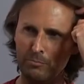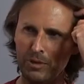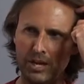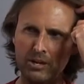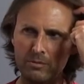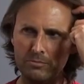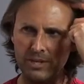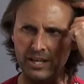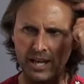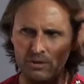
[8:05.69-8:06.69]
But I don't
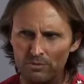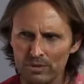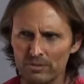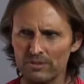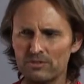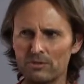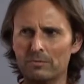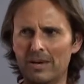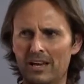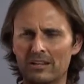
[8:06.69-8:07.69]
get angry with you
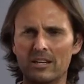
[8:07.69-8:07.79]
about it.